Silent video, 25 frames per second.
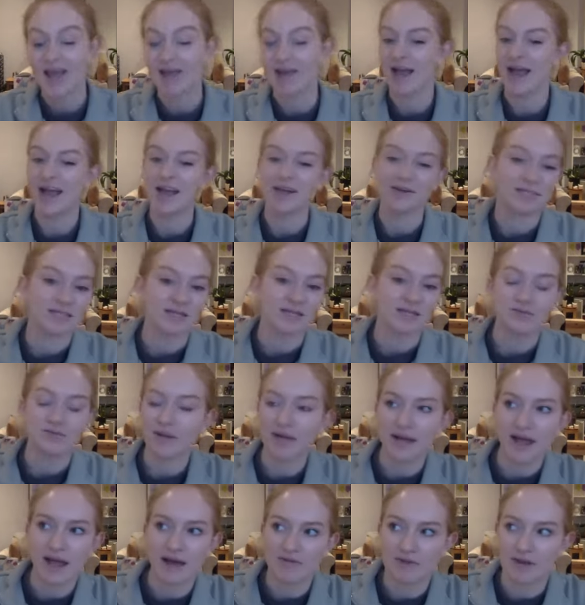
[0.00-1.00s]
it didn't
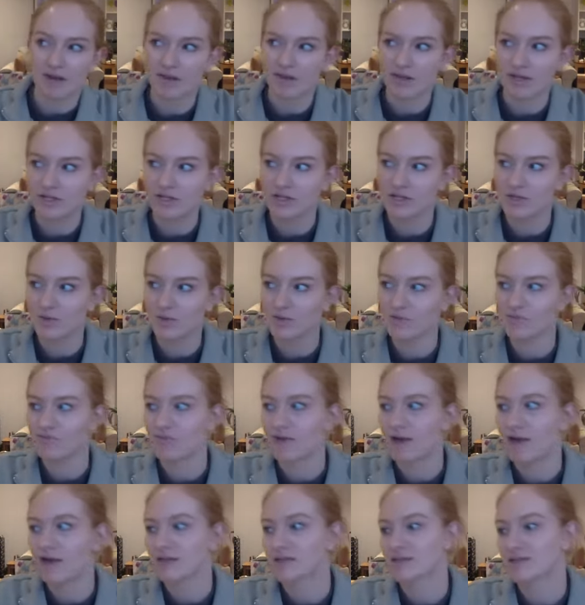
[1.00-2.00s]
really have anything to do with
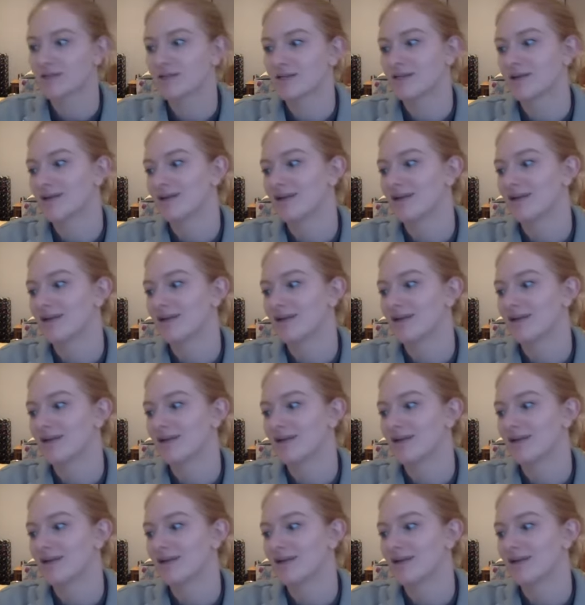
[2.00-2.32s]
risk.